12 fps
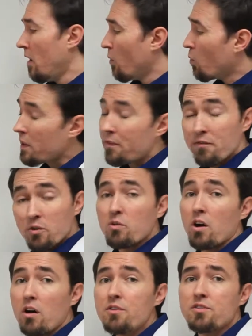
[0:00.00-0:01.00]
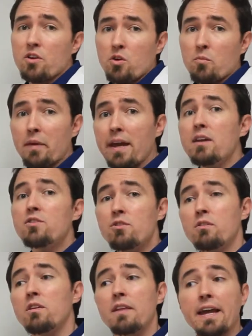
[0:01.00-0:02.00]
With food also, making
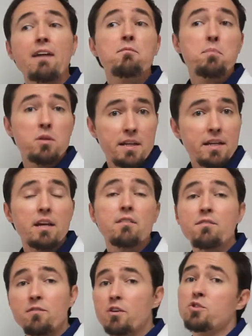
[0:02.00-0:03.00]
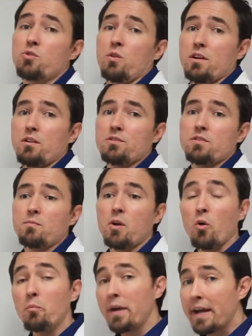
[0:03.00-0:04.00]
sure that they have plenty of fish oils.
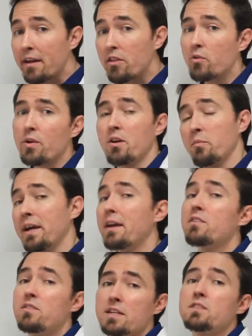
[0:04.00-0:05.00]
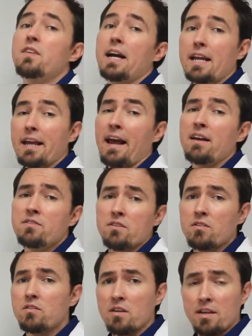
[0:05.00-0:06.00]
Omega-3, omega-6 fatty
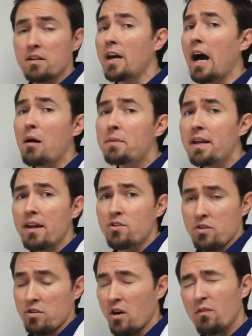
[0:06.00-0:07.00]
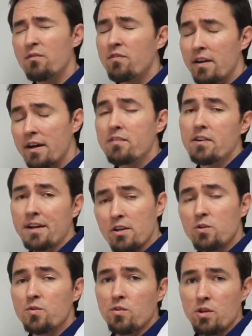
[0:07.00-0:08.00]
acids in combination are very
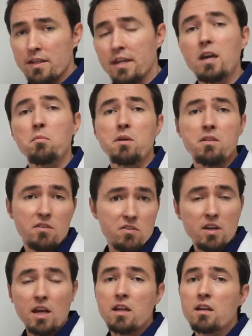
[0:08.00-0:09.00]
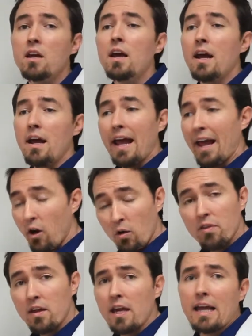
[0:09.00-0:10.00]
useful in keeping the skin
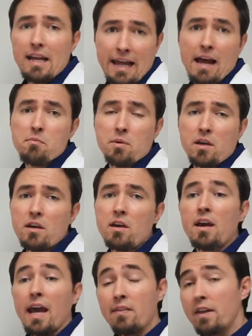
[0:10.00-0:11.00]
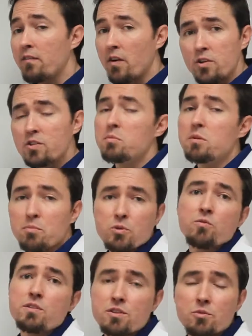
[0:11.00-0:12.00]
healthy and happy, and they've also been
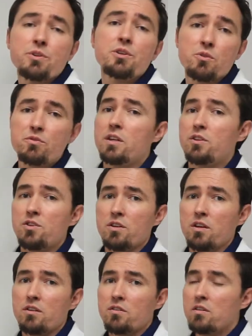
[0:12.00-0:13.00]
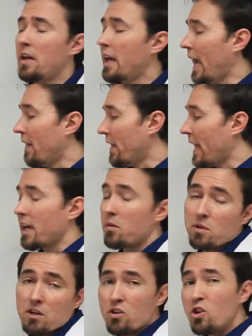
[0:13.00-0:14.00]
proven to reduce itchiness. And that can
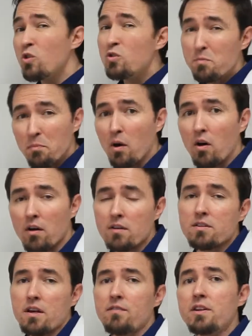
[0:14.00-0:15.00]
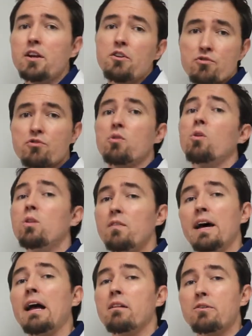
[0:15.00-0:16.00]
be a huge part of the control of
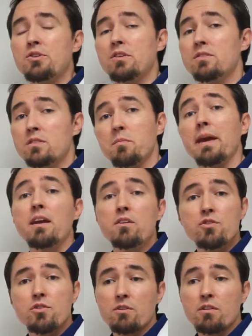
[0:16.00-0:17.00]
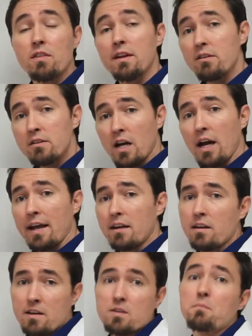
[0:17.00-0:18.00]
allergies, is making sure that their
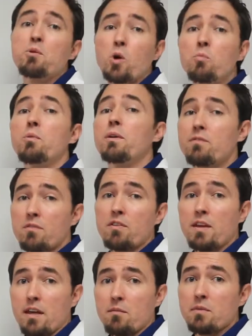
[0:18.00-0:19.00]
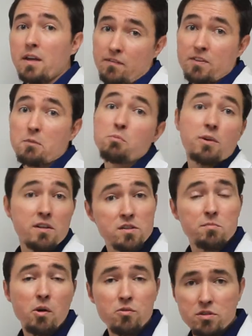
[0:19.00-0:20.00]
diet is appropriate for them if they're
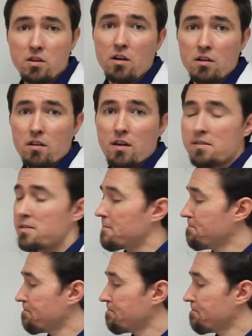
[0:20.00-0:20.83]
predisposed to all of this.